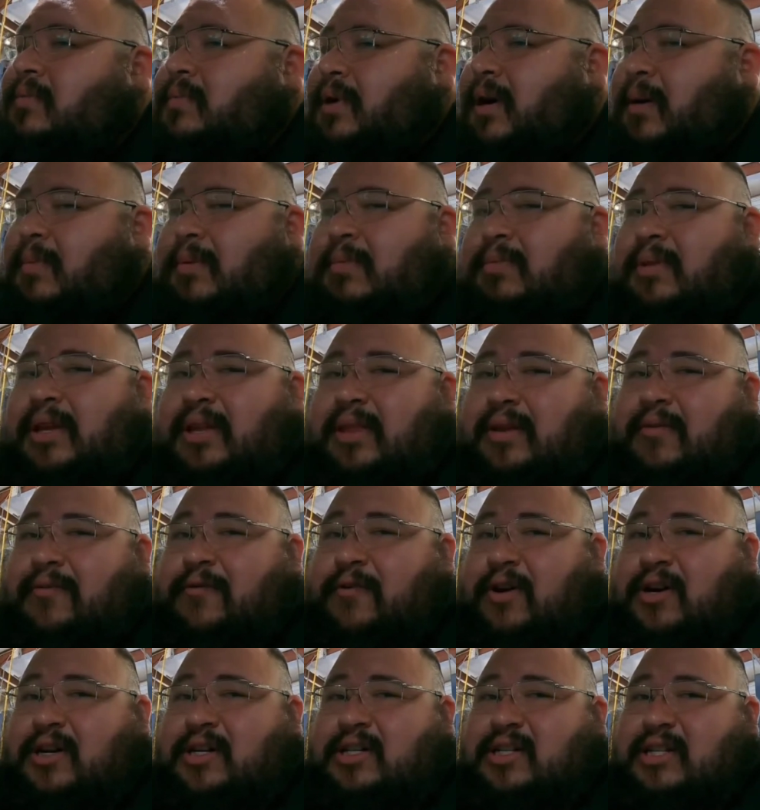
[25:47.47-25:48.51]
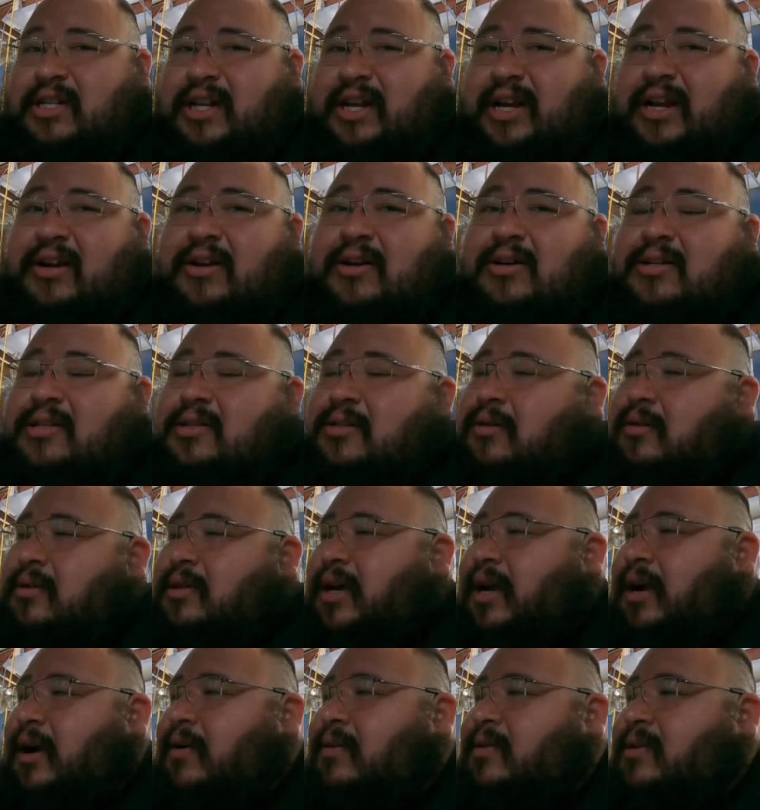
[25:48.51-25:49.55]
probably the first year or so
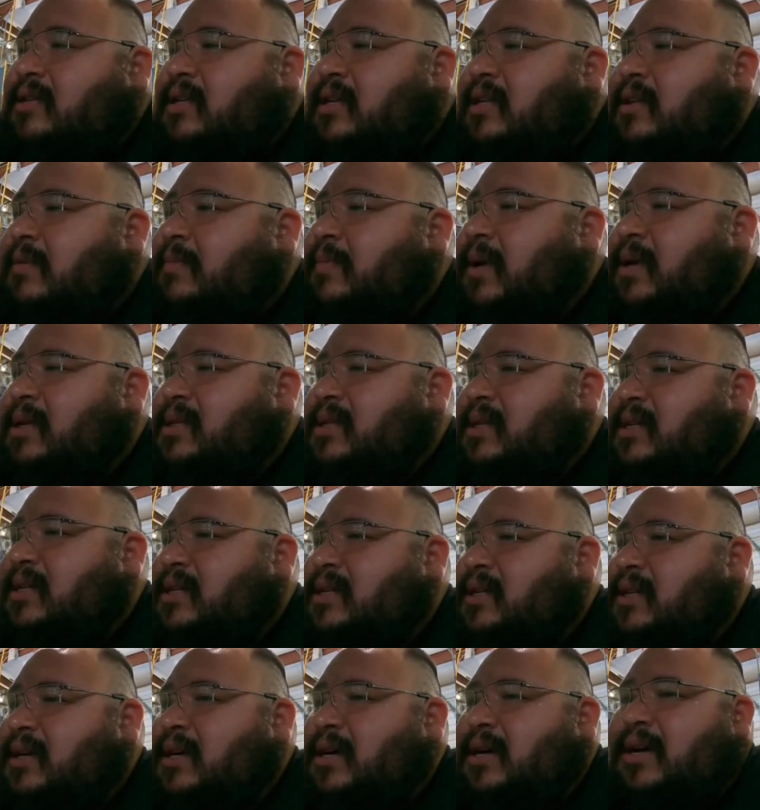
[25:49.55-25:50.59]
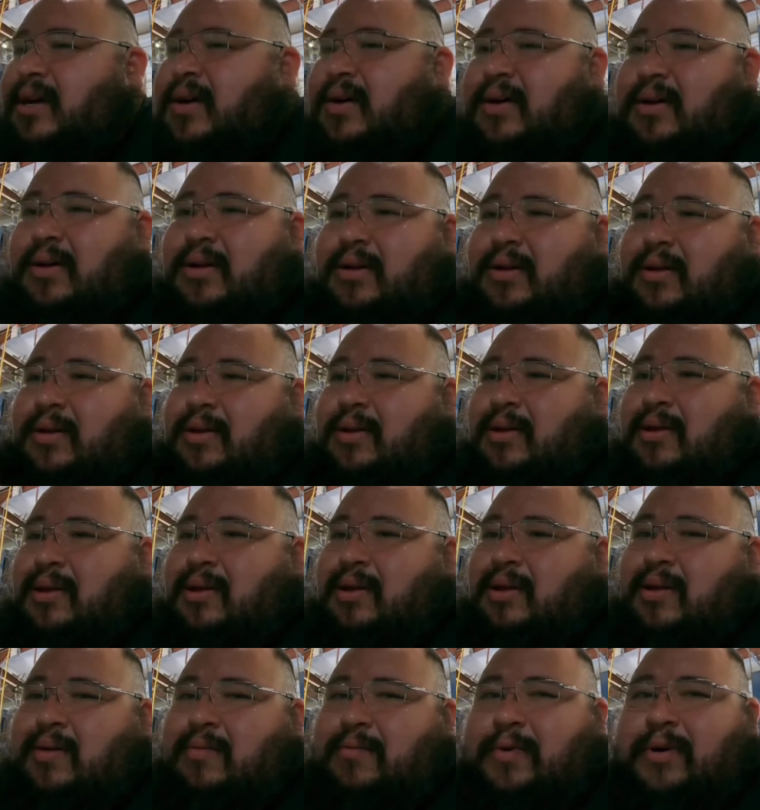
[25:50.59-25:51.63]
that I was in the business.
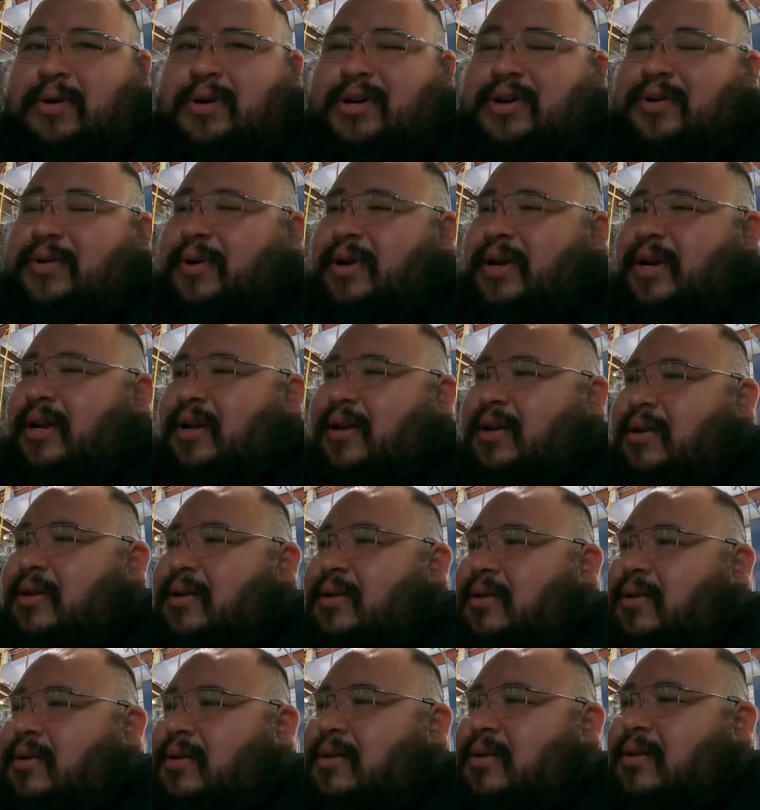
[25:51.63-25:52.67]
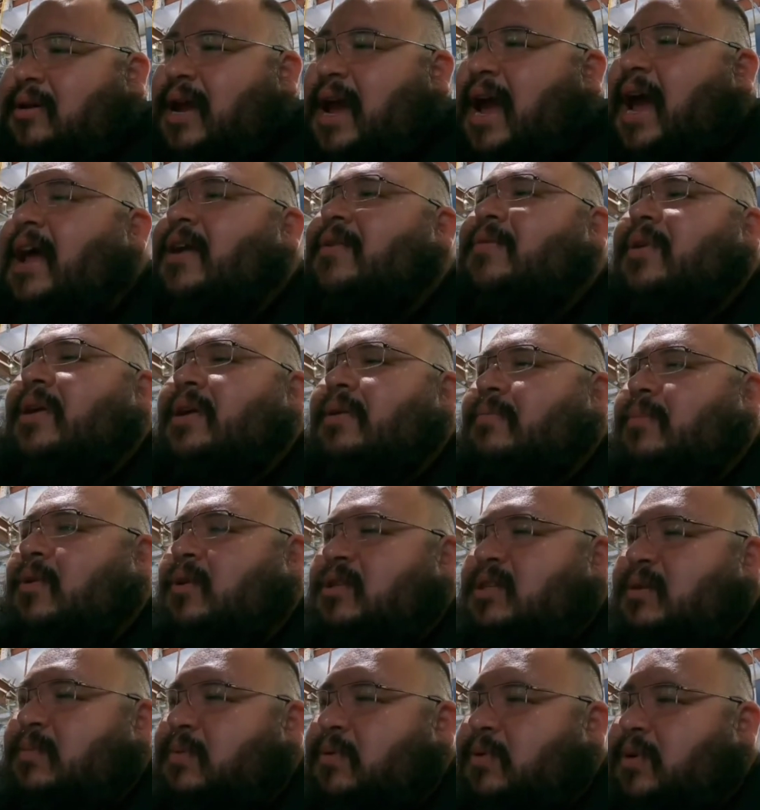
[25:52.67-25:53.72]
We're doing handwritten
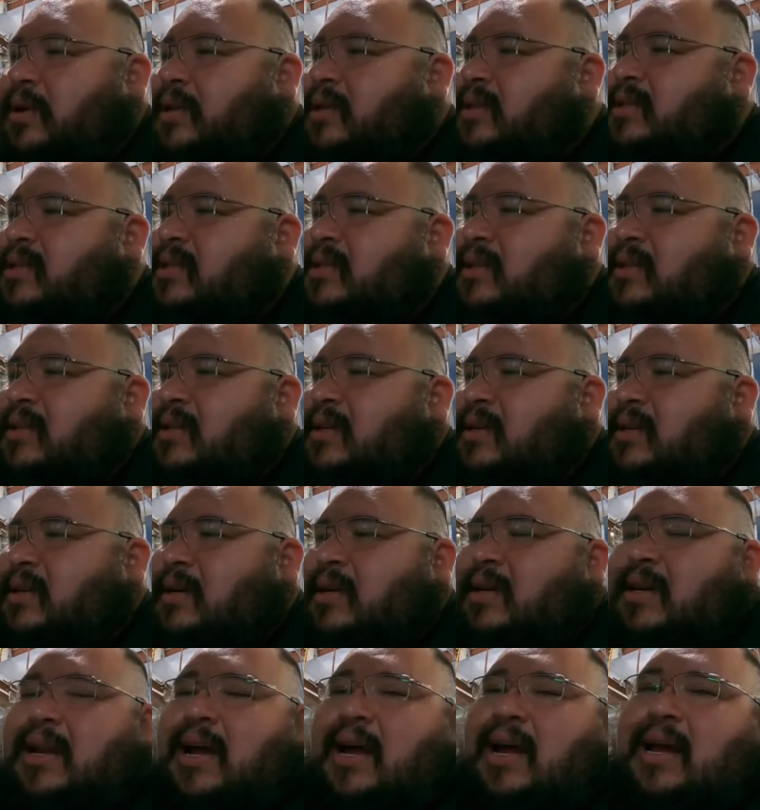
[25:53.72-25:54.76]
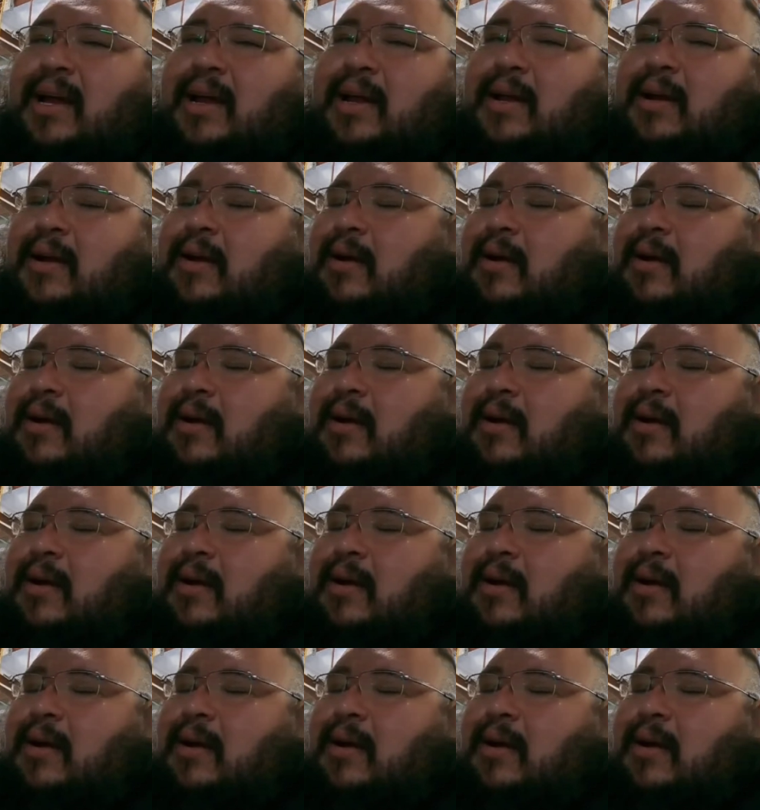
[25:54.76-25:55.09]
multi-points, not